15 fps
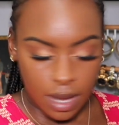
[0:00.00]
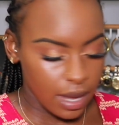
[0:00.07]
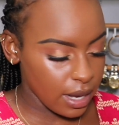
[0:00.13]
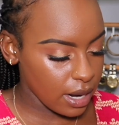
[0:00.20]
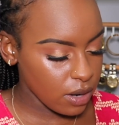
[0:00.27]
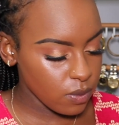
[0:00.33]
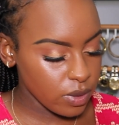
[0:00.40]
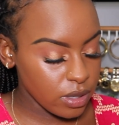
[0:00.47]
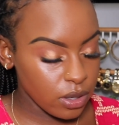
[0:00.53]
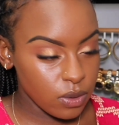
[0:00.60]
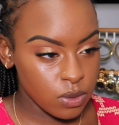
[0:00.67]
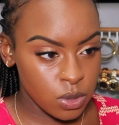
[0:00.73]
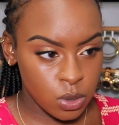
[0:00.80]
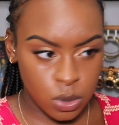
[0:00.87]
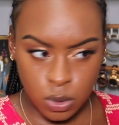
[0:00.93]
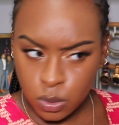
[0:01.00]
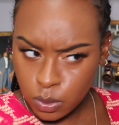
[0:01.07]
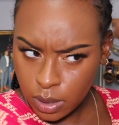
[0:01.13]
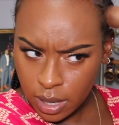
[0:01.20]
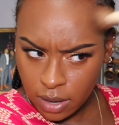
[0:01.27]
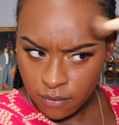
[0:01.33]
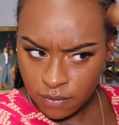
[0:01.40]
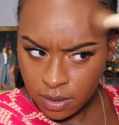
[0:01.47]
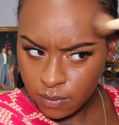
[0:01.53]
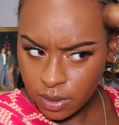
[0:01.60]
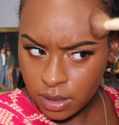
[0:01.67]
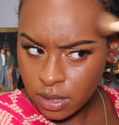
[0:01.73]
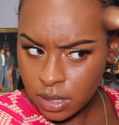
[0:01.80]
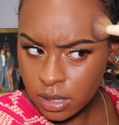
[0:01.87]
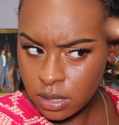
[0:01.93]
And I don't want to go too heavy
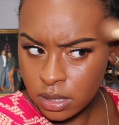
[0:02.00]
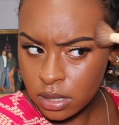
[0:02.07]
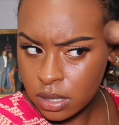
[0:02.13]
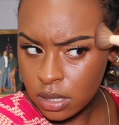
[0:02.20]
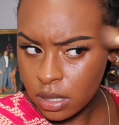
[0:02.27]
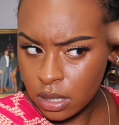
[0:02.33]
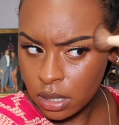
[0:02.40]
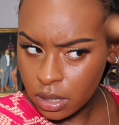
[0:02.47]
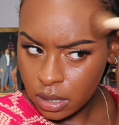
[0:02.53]
with this.